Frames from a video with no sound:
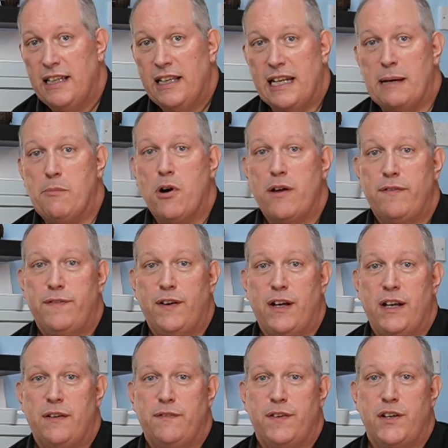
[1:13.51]
Now at
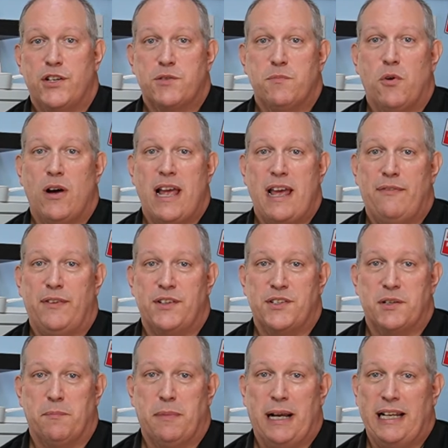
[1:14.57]
first my efforts
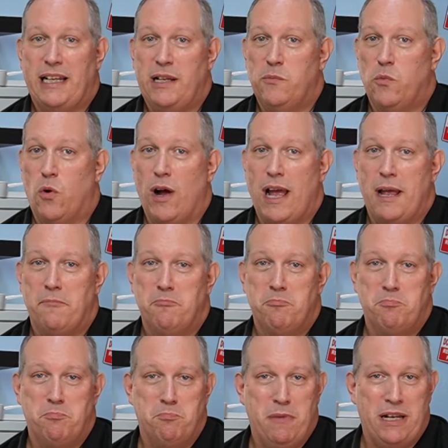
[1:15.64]
at painting white
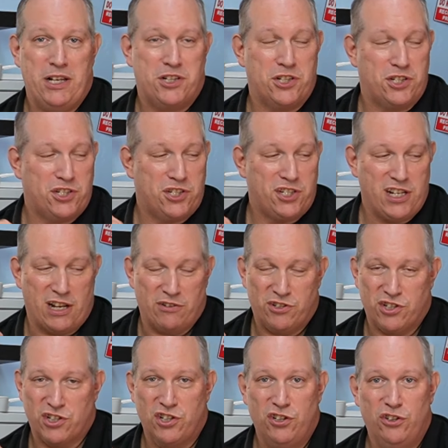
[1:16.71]
miniatures
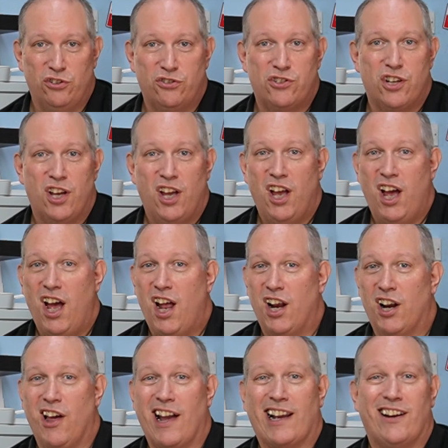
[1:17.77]
just looked
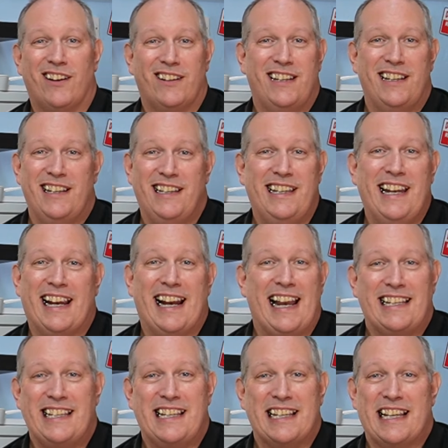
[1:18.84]
like I'd
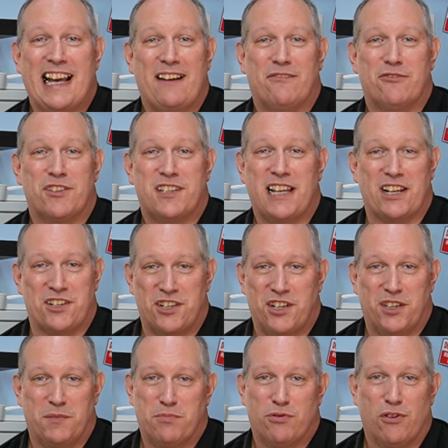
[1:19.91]
neglected to cover a section of
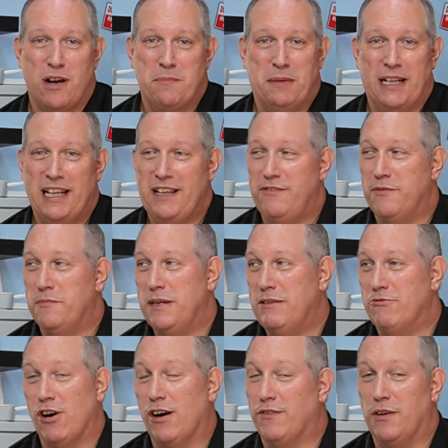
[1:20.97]
the primer, leaving me
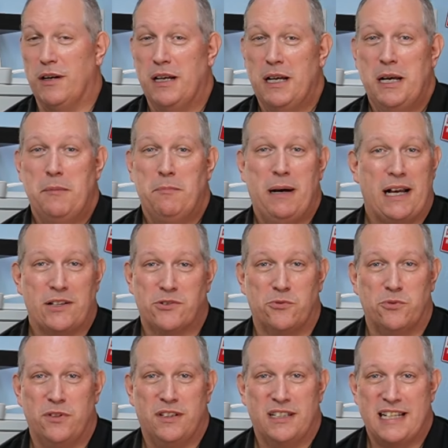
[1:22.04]
rather
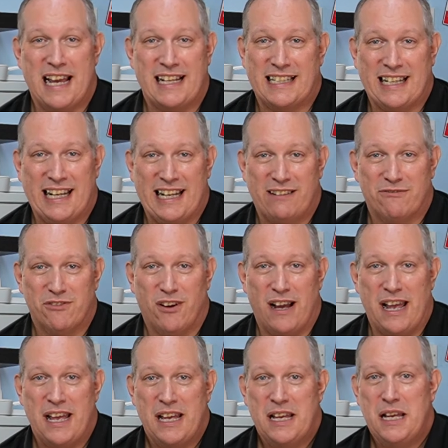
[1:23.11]
puzzled as how to get it right.